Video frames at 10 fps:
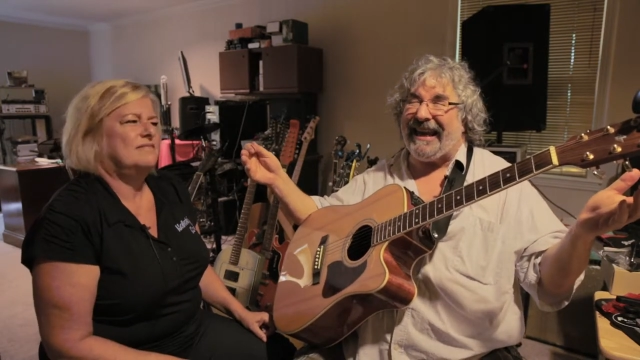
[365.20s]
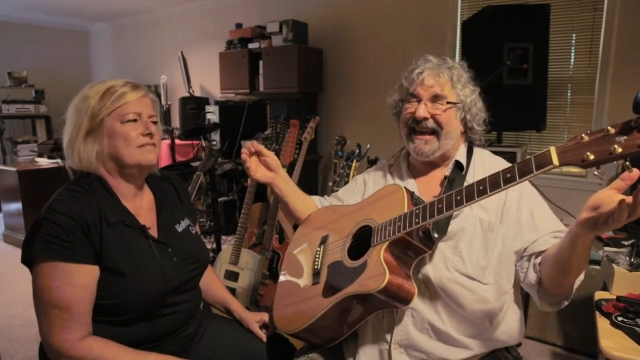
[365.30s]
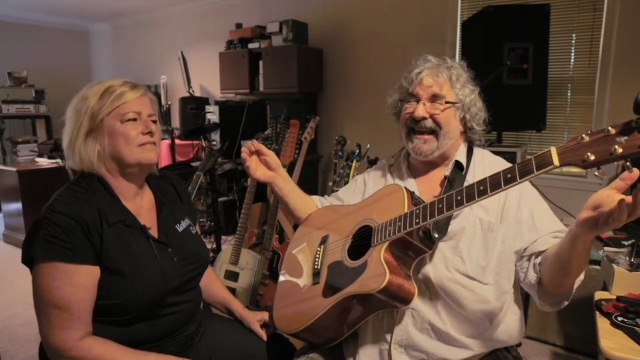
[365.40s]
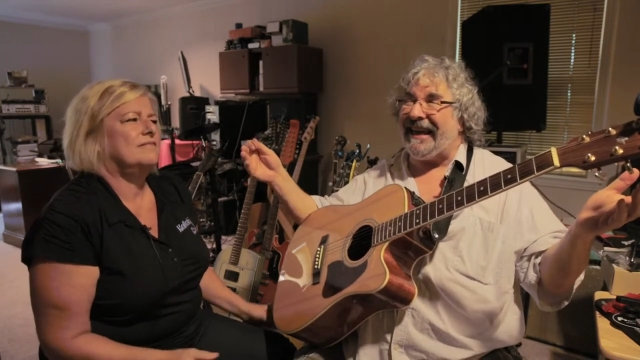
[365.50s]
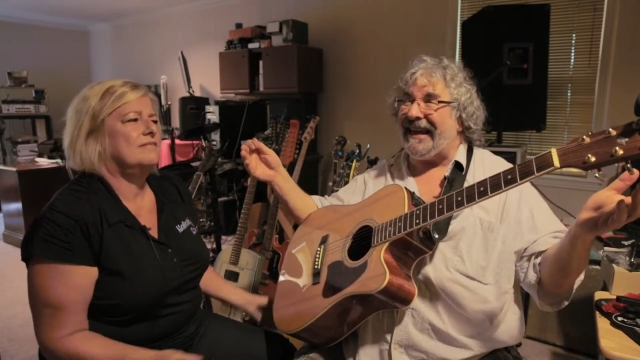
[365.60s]

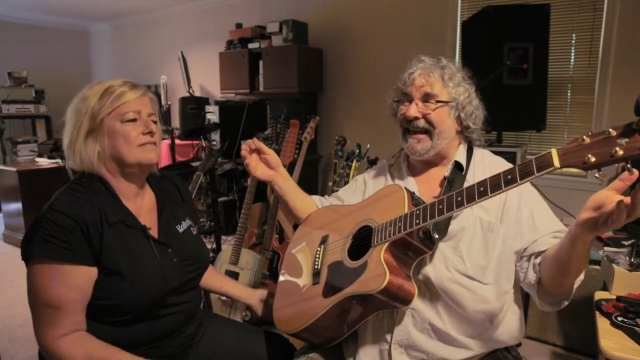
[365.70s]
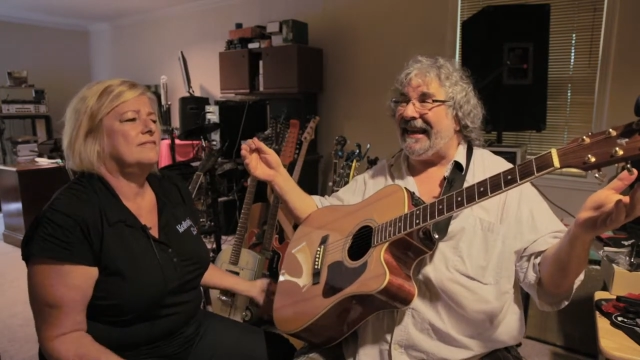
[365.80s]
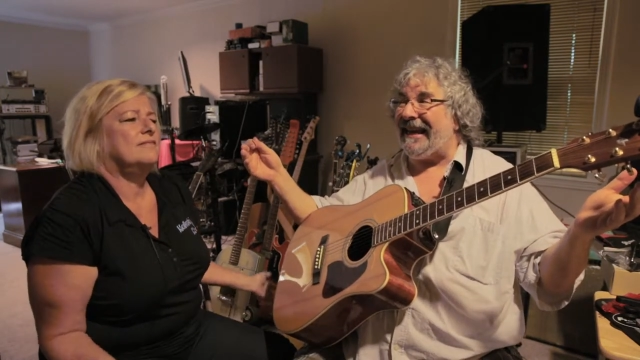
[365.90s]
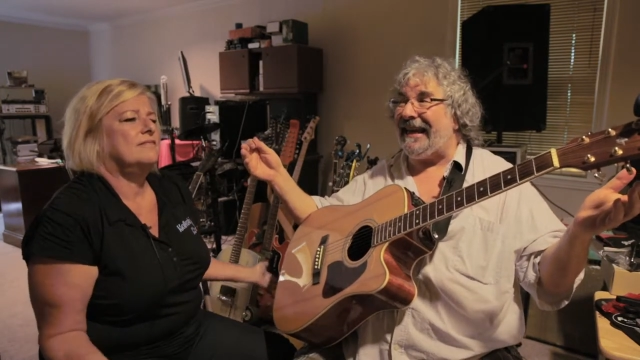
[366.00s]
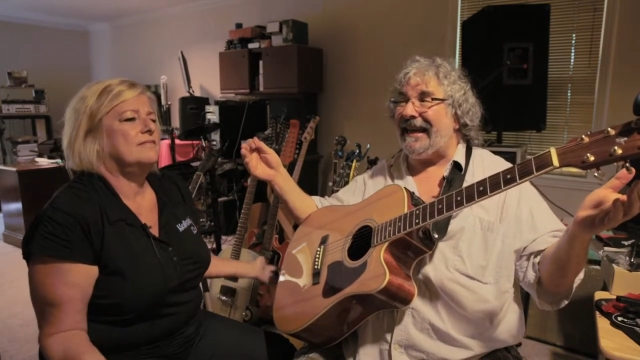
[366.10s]

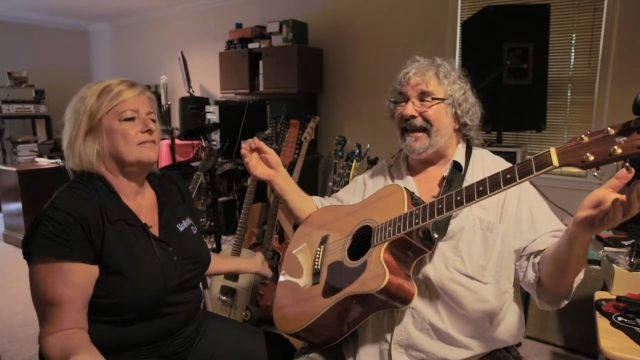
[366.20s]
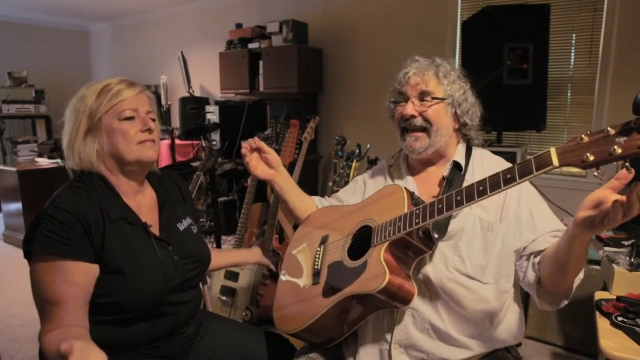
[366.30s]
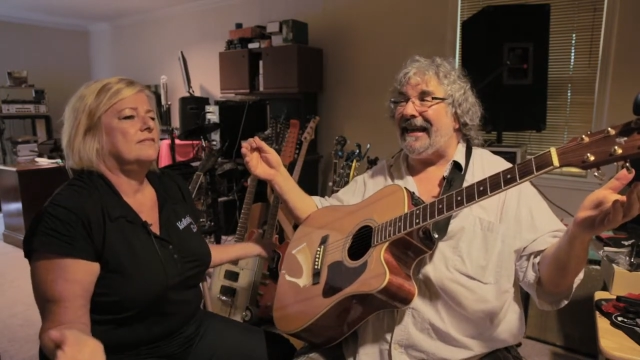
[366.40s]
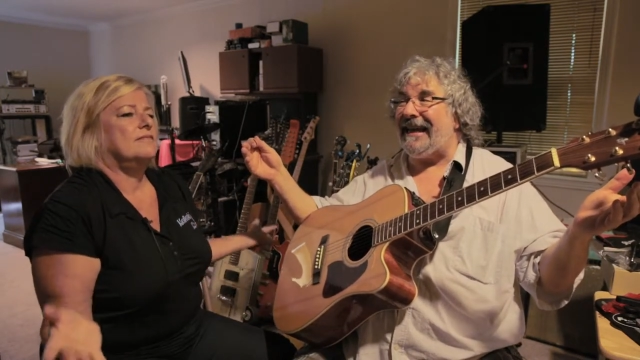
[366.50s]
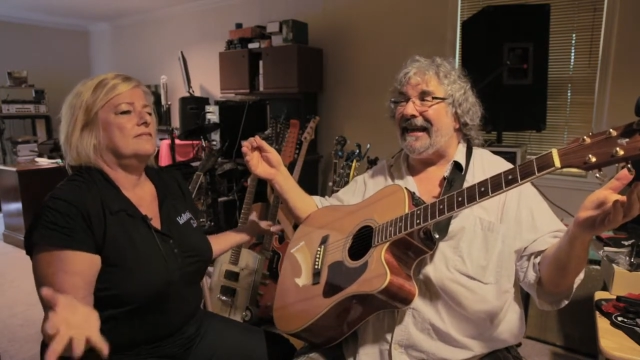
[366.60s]

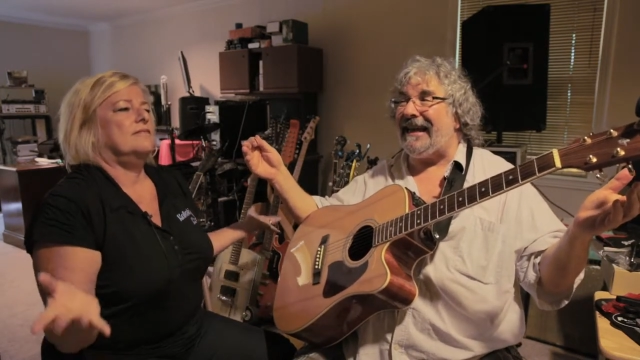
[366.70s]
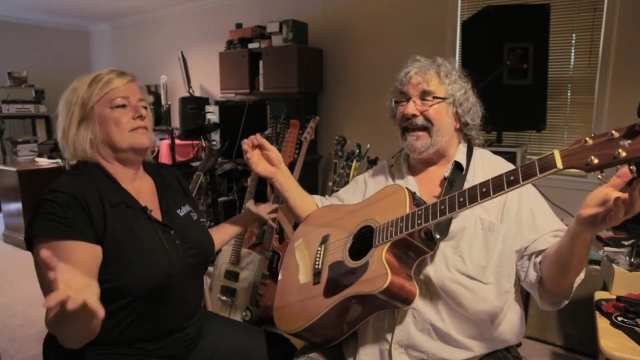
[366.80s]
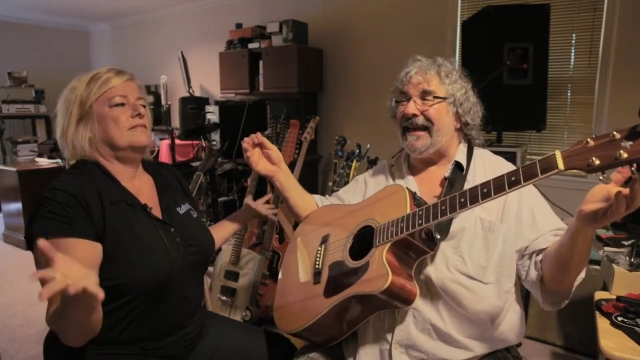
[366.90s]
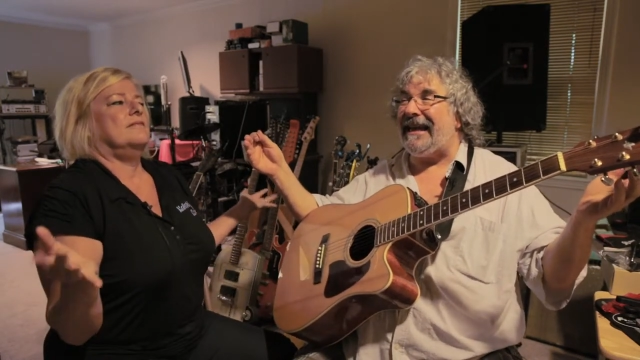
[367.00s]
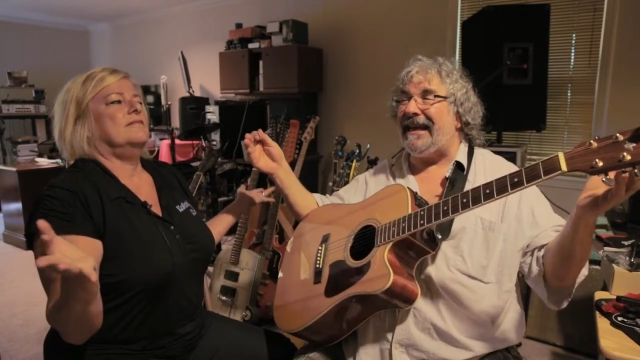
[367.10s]

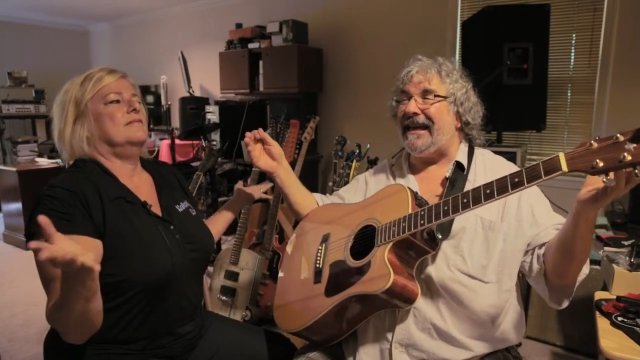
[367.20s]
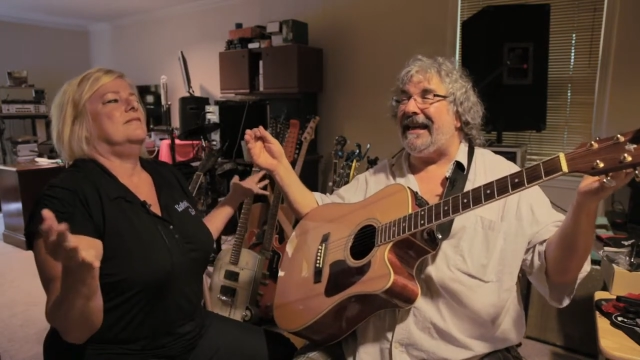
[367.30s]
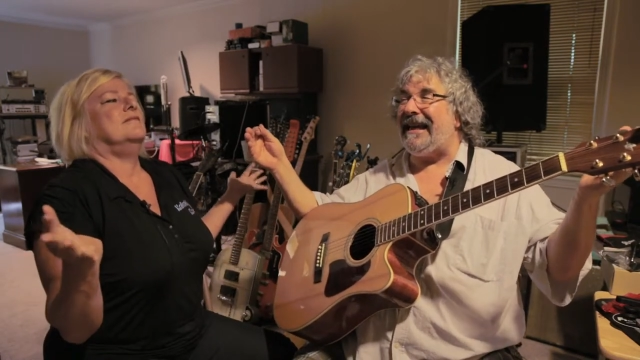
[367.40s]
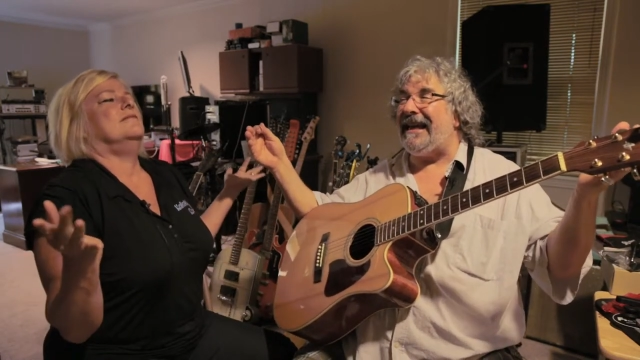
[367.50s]
Nothing is said.